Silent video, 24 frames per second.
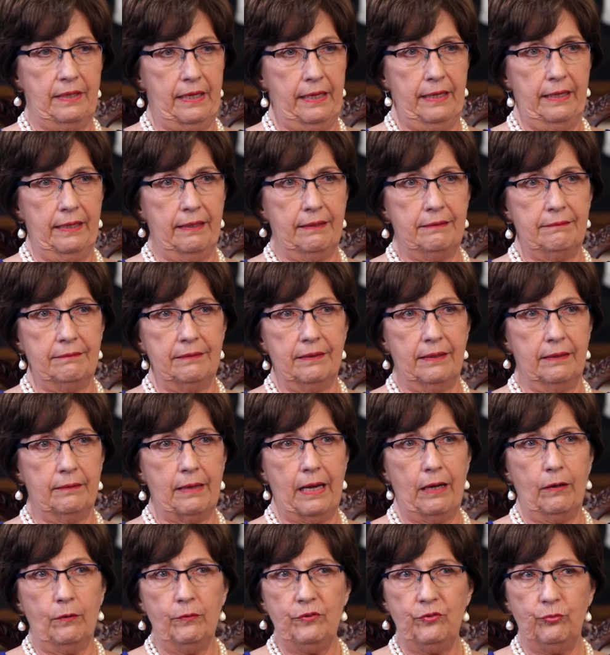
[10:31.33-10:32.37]
and I
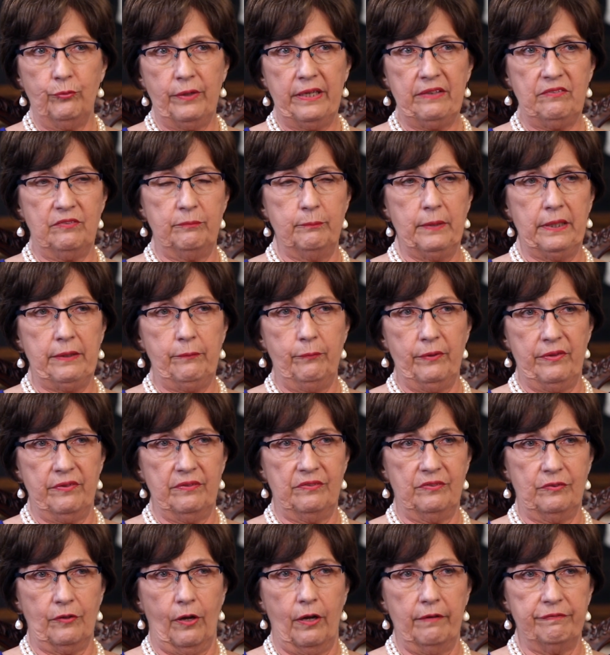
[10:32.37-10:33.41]
always raised money with a
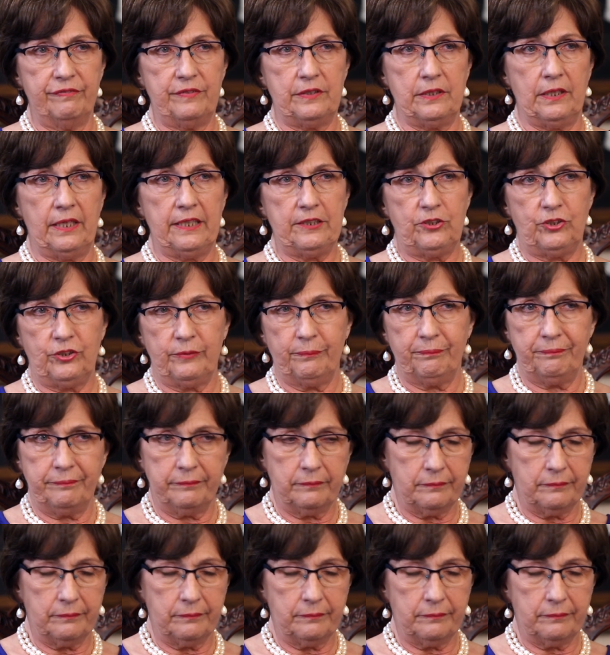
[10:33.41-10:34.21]
soft touch.